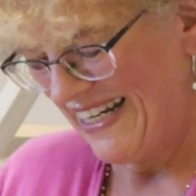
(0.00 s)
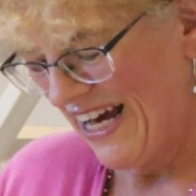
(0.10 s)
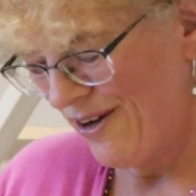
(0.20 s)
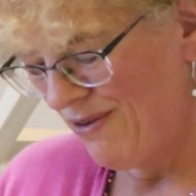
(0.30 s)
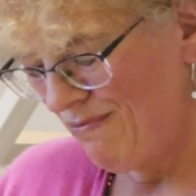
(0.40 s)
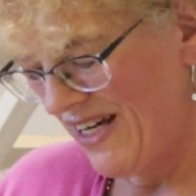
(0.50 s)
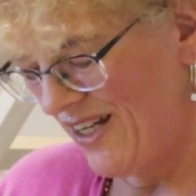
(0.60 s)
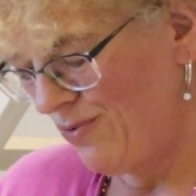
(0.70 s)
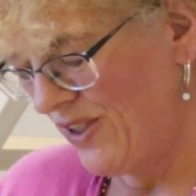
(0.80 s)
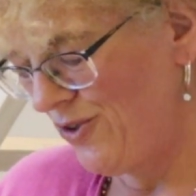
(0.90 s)
Now the
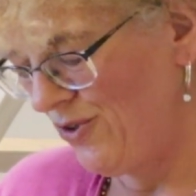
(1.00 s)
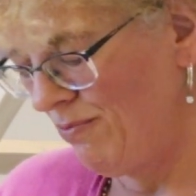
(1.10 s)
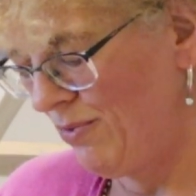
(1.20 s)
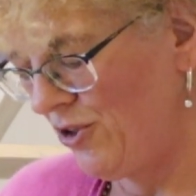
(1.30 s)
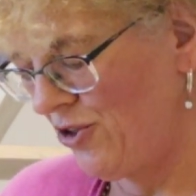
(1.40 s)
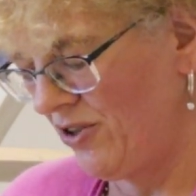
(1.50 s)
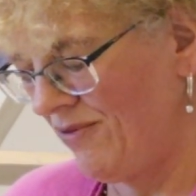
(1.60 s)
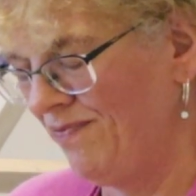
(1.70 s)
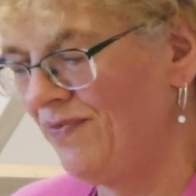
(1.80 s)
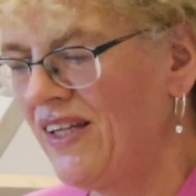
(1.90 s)
man went to the butcher,
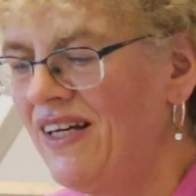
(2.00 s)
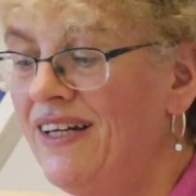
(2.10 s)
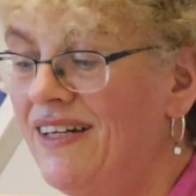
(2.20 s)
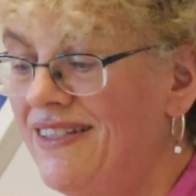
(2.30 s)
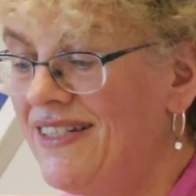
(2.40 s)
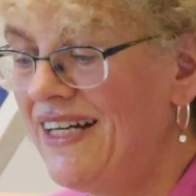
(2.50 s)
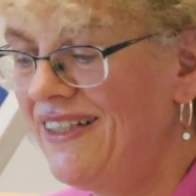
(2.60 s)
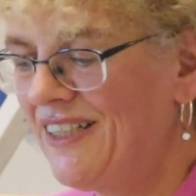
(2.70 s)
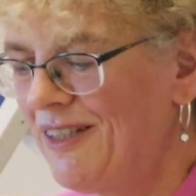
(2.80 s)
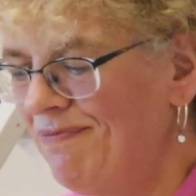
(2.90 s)

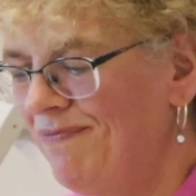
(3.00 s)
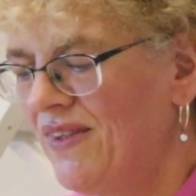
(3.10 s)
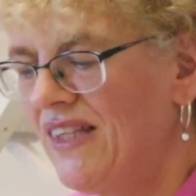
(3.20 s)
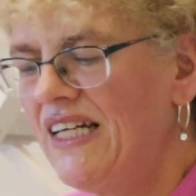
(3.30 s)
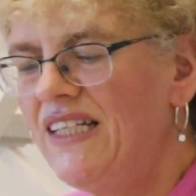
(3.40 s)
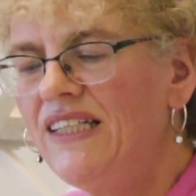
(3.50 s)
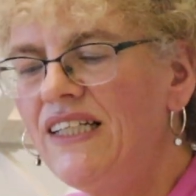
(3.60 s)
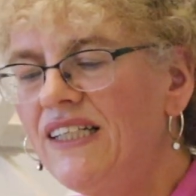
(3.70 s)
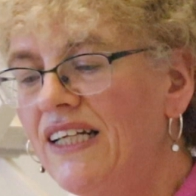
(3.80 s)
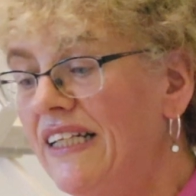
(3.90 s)
telling him that he
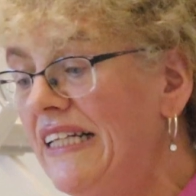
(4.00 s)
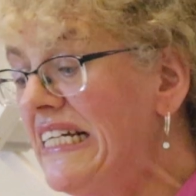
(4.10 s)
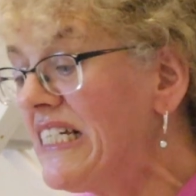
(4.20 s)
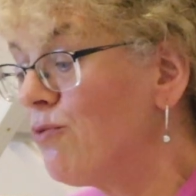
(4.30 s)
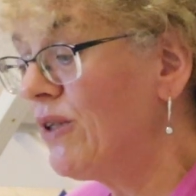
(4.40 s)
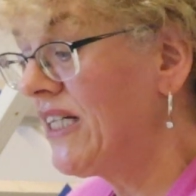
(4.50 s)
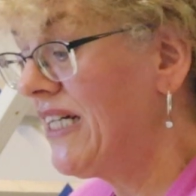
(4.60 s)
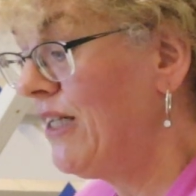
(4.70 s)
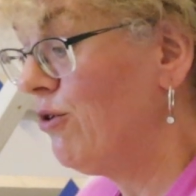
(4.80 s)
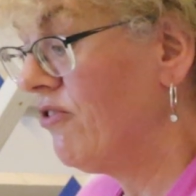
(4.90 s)
needed at least 1
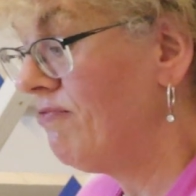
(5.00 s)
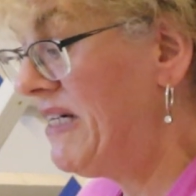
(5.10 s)
kilo of